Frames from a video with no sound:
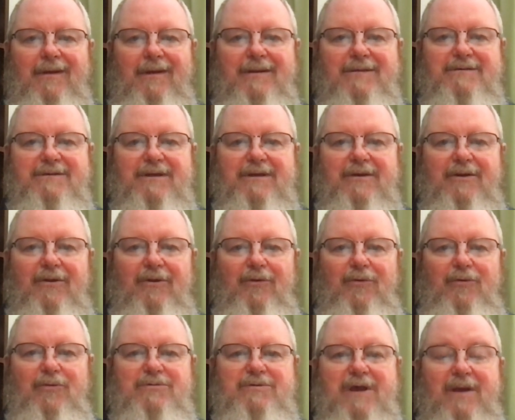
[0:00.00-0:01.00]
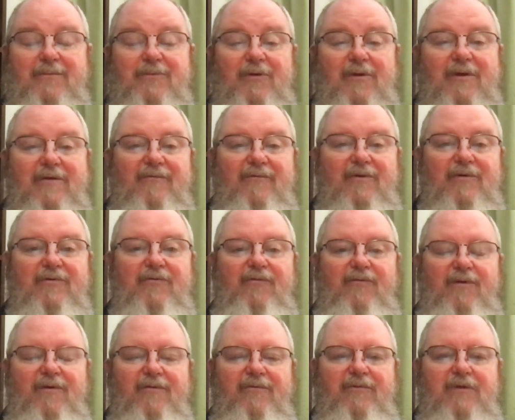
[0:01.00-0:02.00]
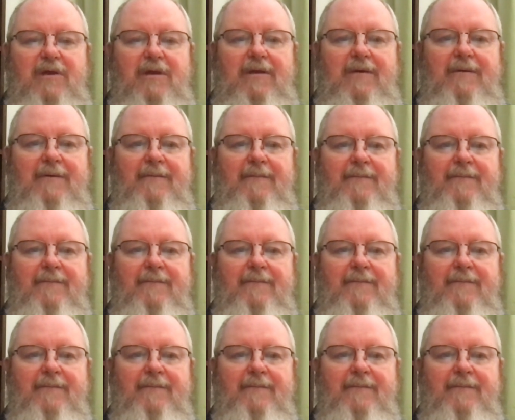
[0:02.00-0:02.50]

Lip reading: That's in Luke chapter 8, verse 50.